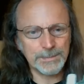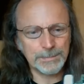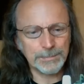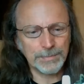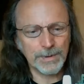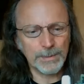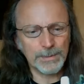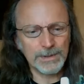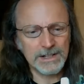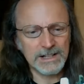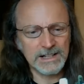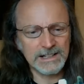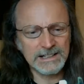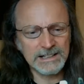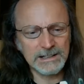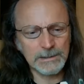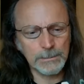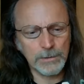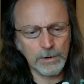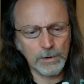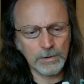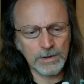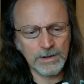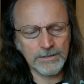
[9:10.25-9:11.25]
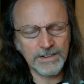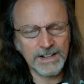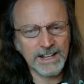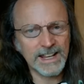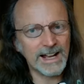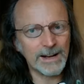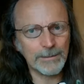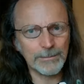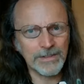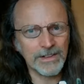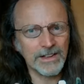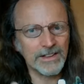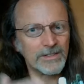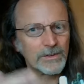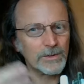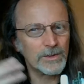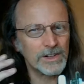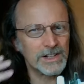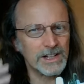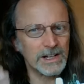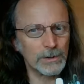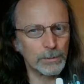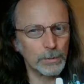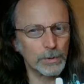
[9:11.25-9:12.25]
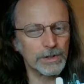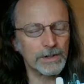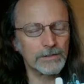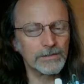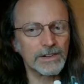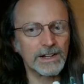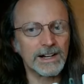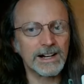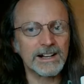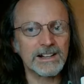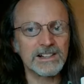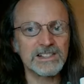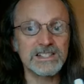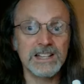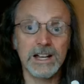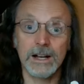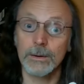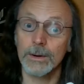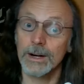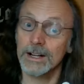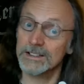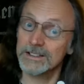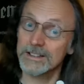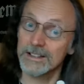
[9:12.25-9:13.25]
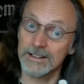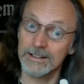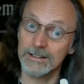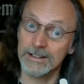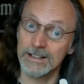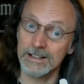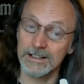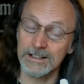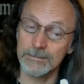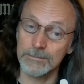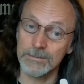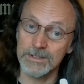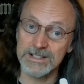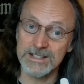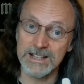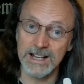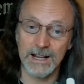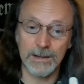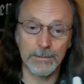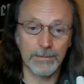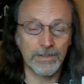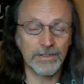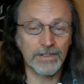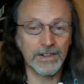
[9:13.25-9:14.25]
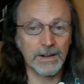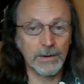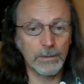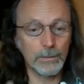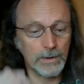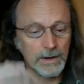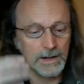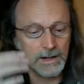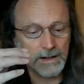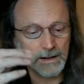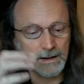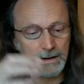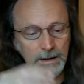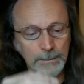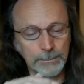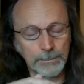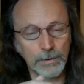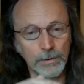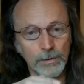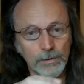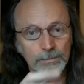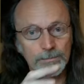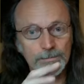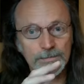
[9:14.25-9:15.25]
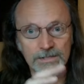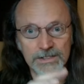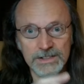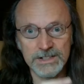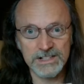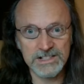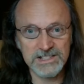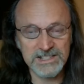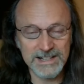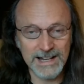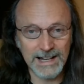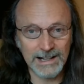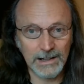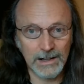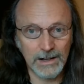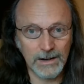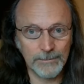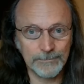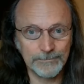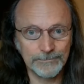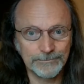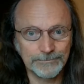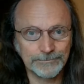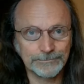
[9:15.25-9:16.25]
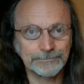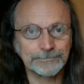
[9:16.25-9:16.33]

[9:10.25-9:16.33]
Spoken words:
probably a little more of a gap there than I would have liked, so I did the same thing where I put the nacelle on,